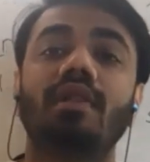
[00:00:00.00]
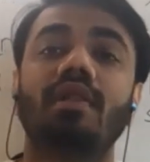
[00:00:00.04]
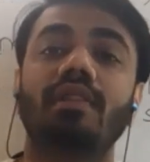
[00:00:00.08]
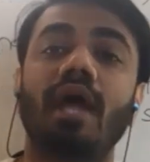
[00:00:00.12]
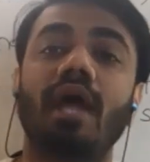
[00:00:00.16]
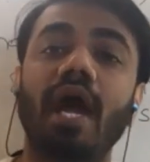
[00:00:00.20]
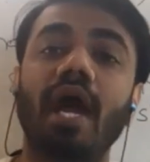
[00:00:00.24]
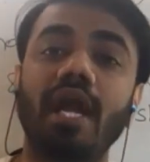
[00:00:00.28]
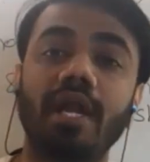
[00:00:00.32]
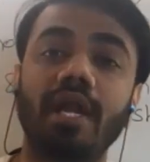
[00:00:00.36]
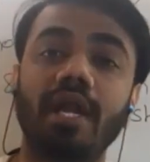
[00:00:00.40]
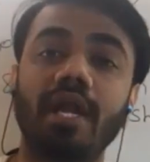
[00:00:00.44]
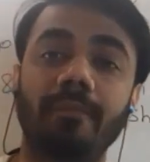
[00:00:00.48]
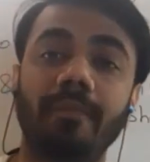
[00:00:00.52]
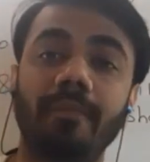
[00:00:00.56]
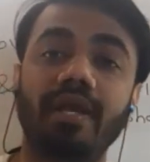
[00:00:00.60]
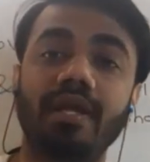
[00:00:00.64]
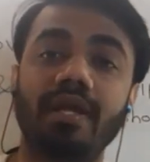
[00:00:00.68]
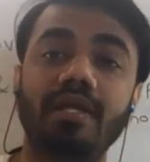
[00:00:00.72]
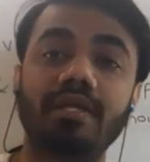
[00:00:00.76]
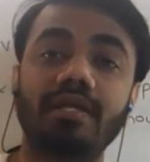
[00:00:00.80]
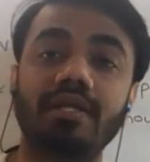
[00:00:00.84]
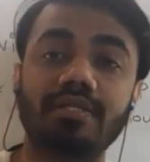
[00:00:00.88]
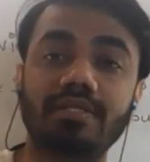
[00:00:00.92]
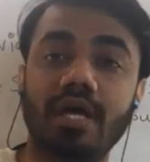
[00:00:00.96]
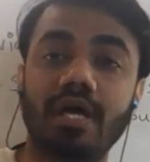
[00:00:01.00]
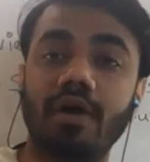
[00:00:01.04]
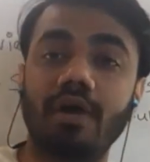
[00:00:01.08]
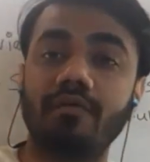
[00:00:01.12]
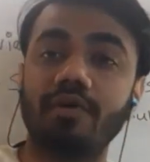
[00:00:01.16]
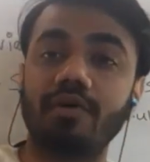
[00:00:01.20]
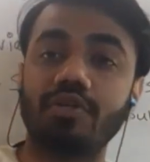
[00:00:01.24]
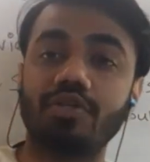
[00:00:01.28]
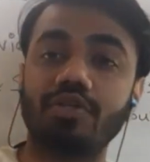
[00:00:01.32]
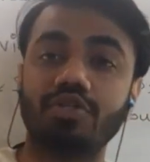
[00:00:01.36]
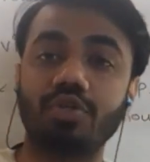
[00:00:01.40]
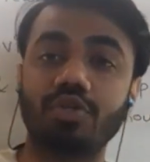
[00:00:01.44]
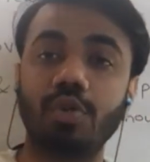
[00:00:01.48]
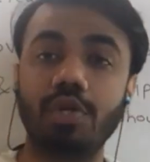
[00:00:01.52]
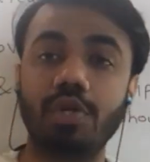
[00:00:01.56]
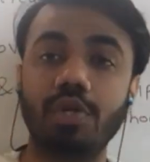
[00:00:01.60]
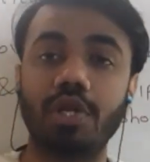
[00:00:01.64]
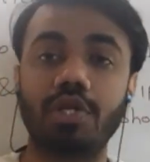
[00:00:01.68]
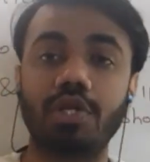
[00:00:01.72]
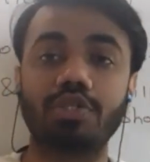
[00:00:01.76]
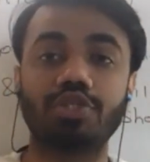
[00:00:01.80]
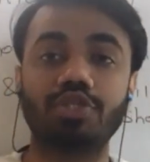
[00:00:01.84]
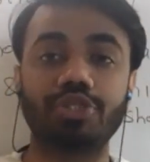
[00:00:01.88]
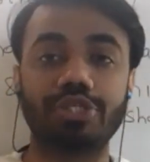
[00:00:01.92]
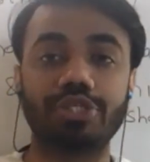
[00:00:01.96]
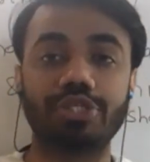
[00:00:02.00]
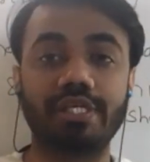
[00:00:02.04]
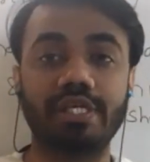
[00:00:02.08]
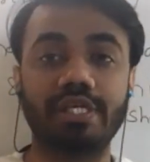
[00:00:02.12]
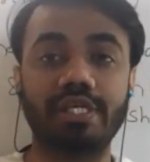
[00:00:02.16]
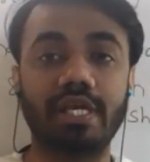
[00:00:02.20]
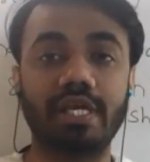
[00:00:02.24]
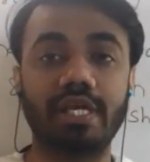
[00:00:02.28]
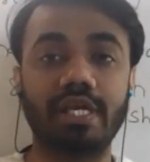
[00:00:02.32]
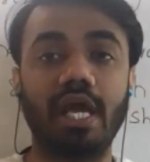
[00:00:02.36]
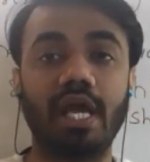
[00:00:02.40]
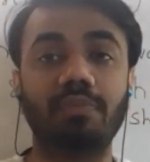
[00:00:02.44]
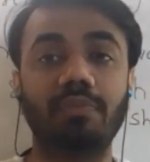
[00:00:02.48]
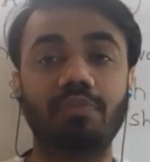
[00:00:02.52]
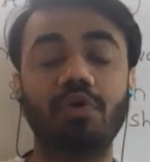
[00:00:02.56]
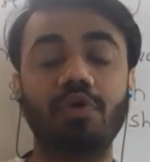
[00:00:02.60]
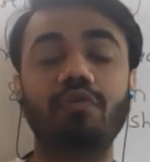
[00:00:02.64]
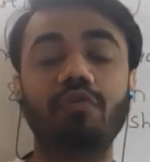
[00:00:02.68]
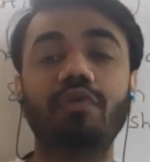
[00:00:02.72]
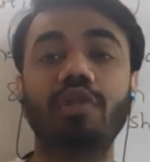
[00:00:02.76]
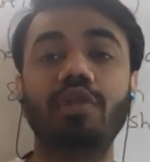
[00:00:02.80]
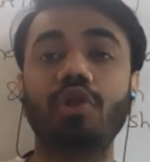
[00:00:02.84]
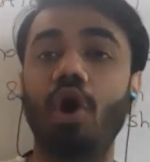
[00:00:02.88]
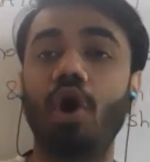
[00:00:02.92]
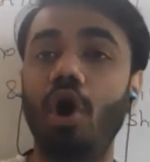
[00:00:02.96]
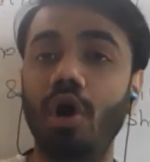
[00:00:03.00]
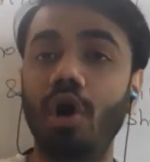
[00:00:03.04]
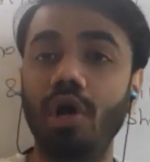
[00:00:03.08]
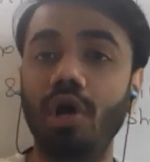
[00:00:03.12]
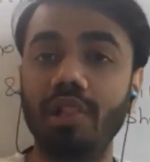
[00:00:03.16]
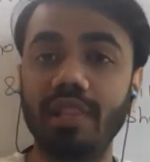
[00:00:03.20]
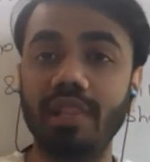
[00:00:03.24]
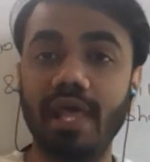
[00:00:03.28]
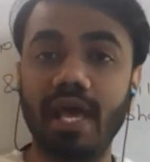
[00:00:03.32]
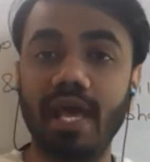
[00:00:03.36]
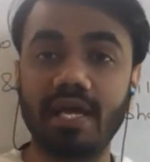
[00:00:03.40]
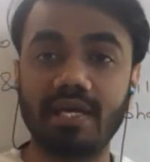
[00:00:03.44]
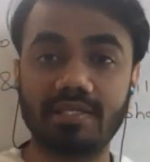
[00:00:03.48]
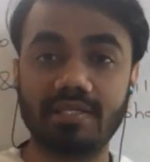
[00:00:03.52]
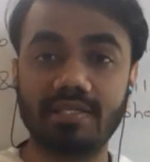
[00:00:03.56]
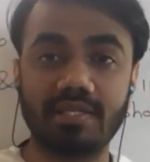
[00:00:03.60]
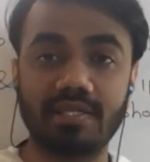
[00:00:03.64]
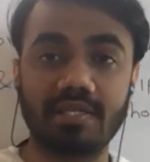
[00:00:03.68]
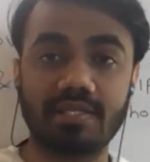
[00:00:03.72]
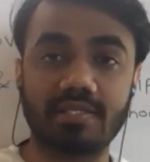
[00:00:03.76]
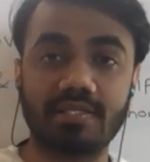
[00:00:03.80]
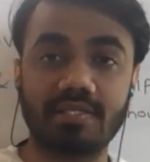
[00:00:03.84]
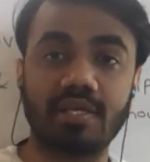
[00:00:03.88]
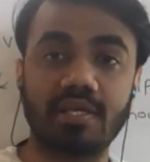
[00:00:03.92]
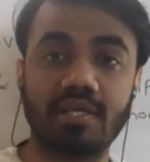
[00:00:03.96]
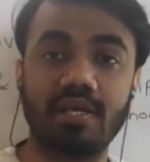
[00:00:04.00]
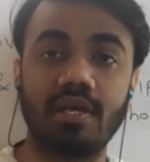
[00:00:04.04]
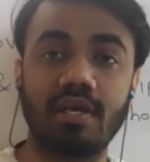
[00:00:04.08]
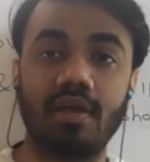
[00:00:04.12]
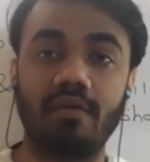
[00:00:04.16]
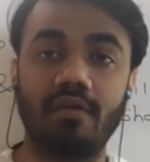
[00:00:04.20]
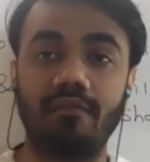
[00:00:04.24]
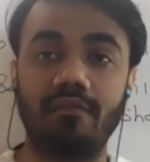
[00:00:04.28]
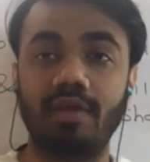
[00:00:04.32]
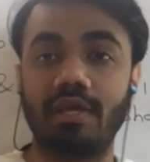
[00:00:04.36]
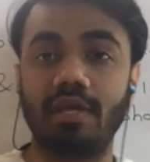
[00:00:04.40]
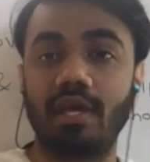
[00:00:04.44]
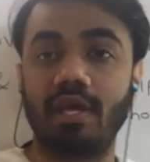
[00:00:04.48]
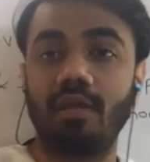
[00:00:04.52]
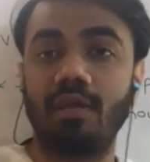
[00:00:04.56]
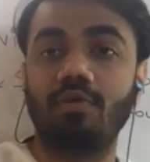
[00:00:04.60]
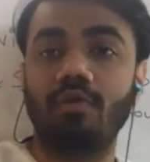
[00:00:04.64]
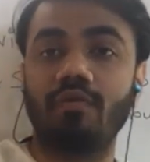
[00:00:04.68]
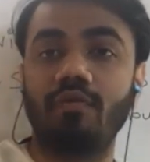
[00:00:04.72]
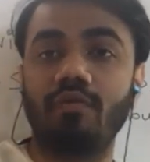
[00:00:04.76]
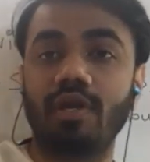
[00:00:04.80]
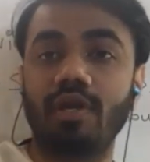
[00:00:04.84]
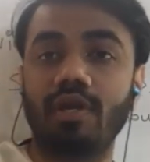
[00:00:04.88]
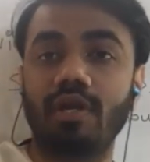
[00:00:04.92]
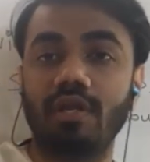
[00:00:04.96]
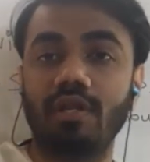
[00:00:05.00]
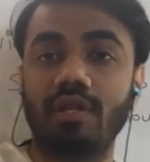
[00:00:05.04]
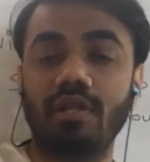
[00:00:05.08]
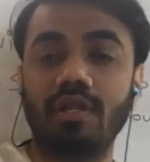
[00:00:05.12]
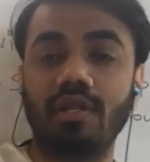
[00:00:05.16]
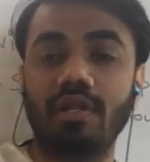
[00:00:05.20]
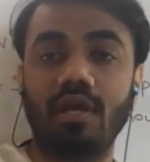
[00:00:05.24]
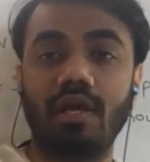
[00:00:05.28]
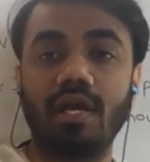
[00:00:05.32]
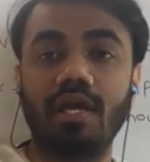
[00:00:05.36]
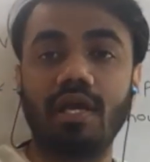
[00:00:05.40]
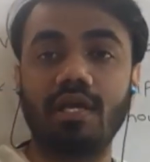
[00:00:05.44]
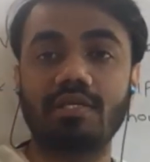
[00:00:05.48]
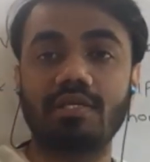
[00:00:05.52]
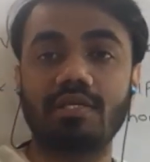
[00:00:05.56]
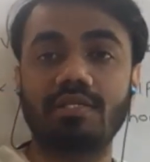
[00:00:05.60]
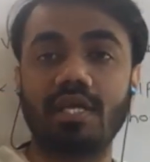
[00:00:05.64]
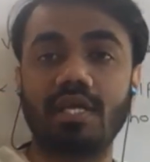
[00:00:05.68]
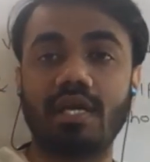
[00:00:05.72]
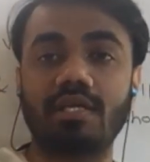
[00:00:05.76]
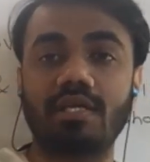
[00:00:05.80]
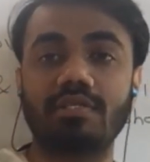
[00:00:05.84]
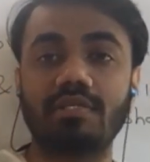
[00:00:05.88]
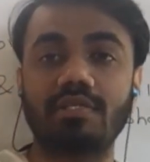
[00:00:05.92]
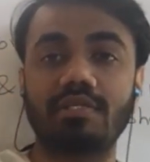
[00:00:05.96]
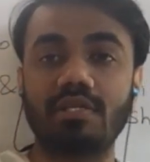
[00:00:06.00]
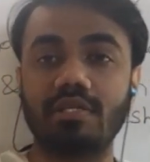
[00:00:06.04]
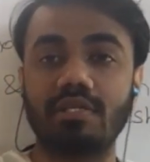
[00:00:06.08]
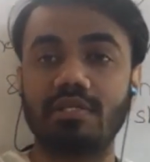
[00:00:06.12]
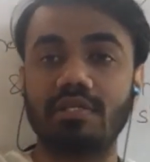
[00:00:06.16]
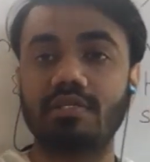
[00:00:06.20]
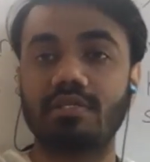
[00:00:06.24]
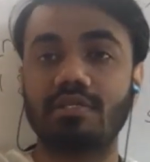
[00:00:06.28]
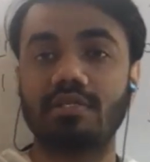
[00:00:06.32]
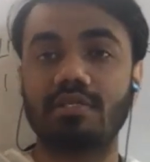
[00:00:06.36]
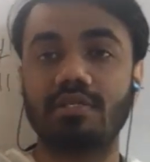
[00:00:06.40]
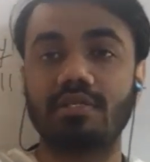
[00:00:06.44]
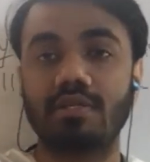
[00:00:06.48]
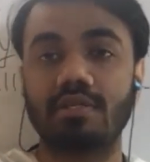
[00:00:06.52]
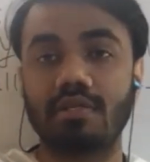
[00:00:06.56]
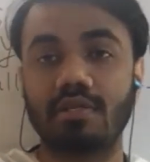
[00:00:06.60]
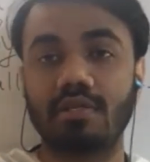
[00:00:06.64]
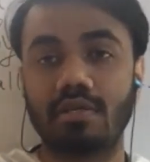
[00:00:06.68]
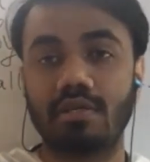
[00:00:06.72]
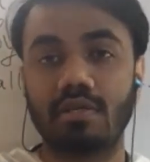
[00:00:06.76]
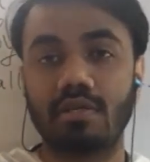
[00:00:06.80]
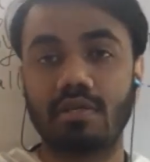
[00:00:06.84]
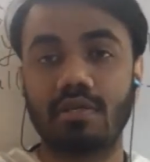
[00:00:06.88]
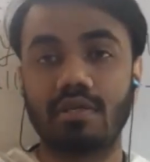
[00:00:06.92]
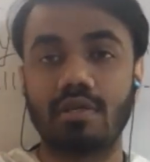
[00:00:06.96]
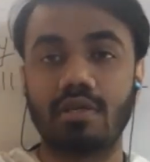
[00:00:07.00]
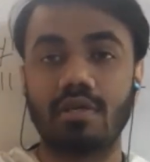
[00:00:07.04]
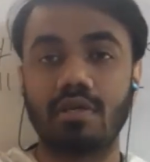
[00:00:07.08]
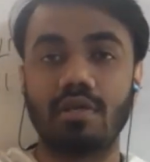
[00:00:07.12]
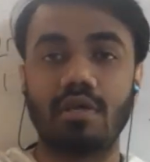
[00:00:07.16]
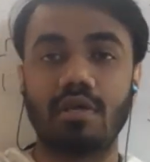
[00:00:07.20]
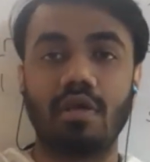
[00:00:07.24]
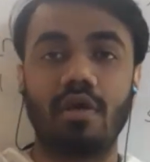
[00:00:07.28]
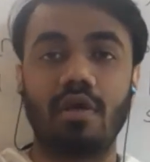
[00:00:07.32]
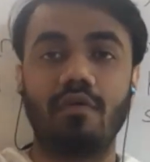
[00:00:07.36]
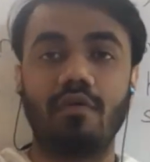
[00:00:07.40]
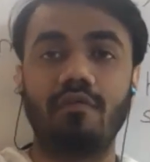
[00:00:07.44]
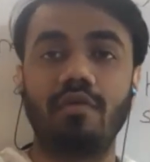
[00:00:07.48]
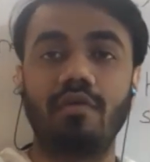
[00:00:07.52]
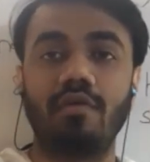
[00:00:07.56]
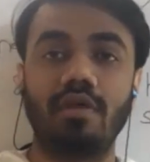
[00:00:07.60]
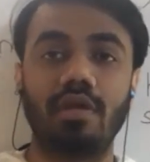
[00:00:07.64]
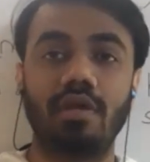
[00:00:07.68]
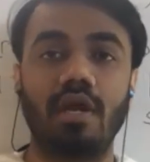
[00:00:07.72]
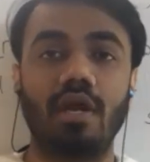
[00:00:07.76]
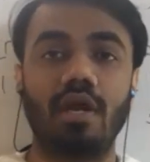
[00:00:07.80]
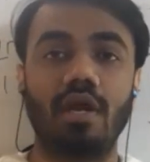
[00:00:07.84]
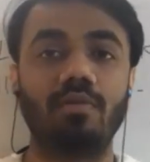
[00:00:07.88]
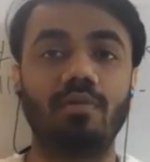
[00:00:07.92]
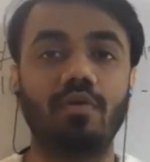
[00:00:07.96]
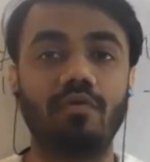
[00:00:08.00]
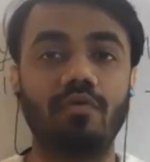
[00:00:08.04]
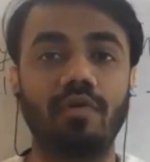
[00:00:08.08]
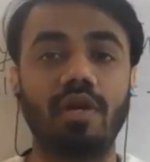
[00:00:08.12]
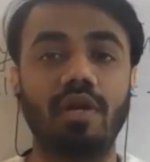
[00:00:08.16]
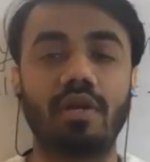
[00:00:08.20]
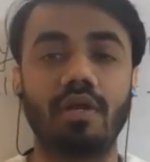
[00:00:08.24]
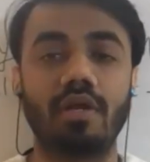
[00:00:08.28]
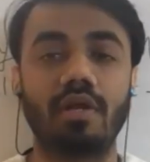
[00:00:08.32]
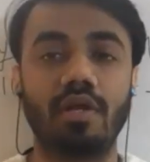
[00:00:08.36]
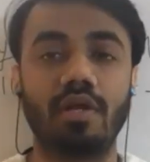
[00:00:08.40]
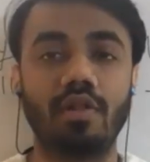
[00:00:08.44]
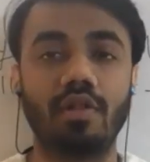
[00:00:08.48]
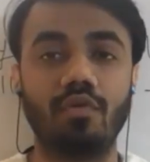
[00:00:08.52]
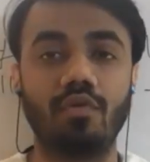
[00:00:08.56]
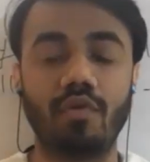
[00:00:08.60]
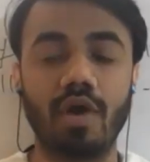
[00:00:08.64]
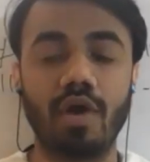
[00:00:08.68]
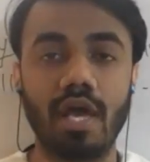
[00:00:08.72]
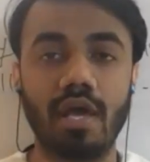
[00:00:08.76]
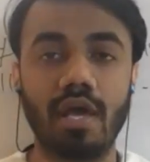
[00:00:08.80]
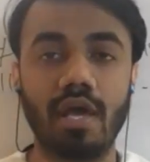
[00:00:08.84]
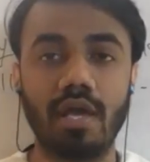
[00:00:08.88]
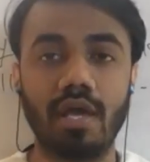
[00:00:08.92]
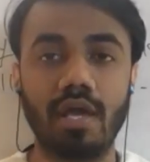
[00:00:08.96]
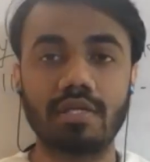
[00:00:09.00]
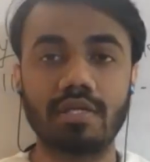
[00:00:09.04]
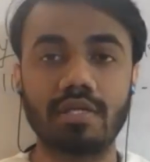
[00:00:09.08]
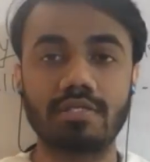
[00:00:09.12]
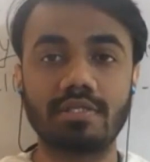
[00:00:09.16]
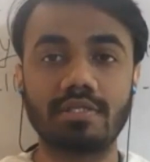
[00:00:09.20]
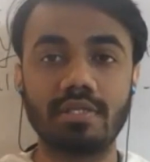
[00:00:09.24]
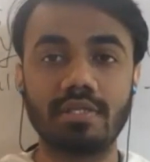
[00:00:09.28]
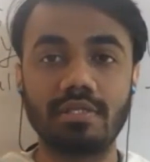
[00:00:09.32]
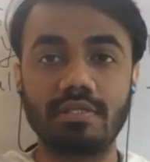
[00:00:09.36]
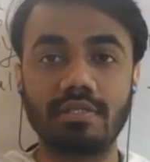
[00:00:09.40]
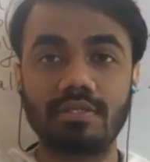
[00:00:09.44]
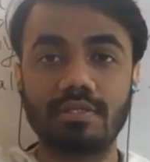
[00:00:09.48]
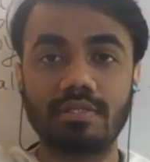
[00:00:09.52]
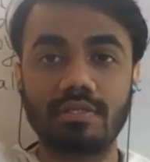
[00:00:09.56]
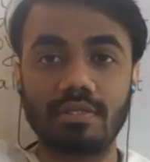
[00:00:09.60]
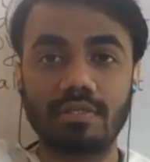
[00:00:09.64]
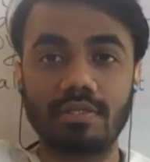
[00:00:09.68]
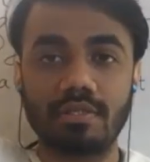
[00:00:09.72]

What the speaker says: That means our shoulder joint can move in all the axes. We can move it in x-axis, we can move it in y-axis,